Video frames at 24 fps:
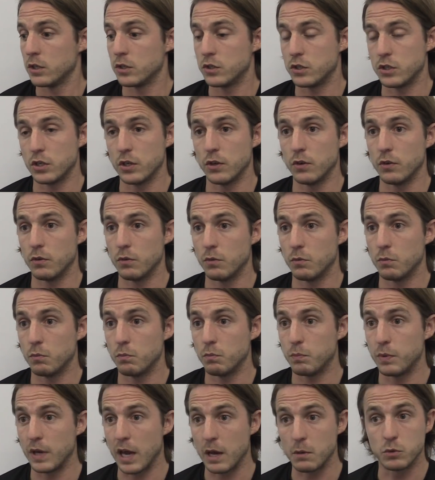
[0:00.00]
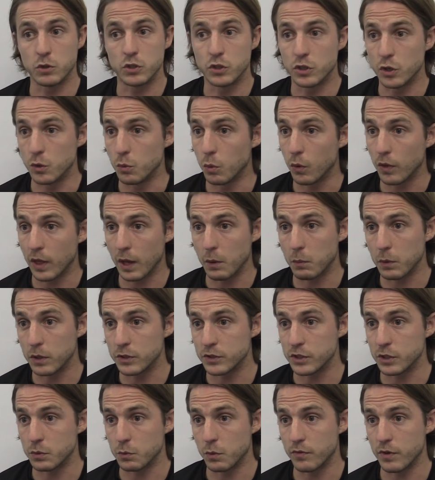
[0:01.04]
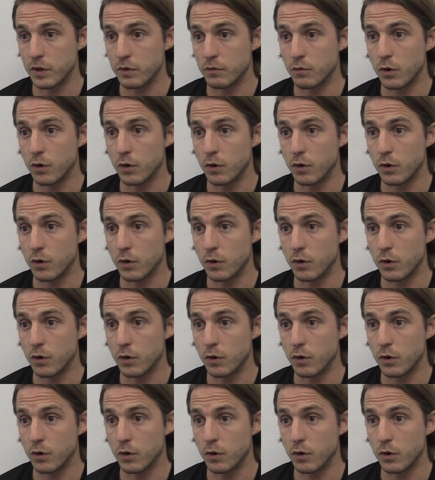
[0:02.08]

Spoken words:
to be able to do what they wanted with it